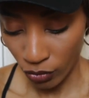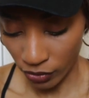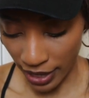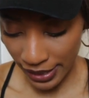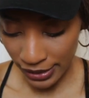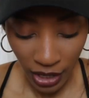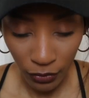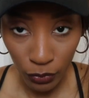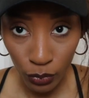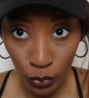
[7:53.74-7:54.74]
right?
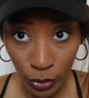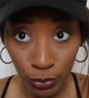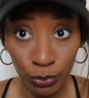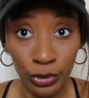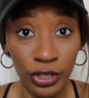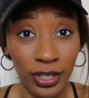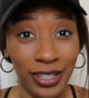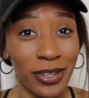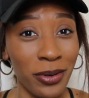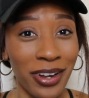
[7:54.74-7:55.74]
If we're
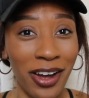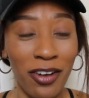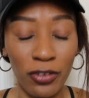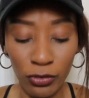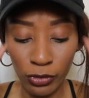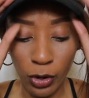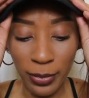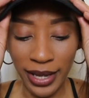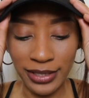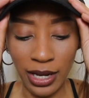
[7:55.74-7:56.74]
purely going off of
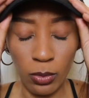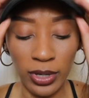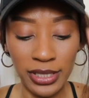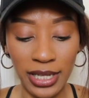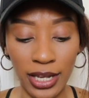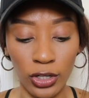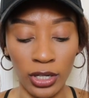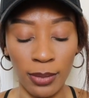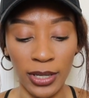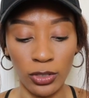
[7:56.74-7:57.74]
romance, I want to say you're
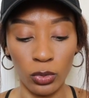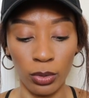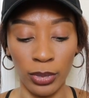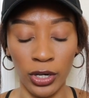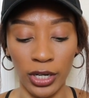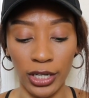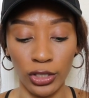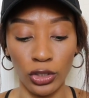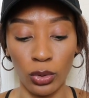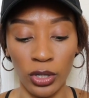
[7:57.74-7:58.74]
coming into a
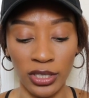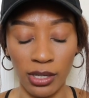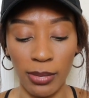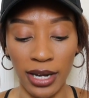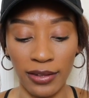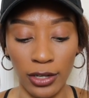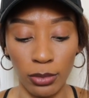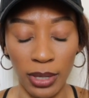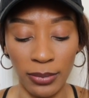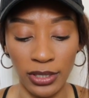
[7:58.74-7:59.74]
period, you or somebody that
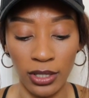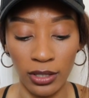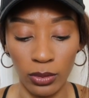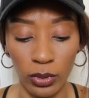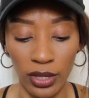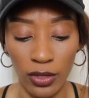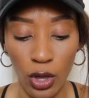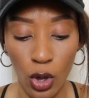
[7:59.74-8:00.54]
you may be dealing with,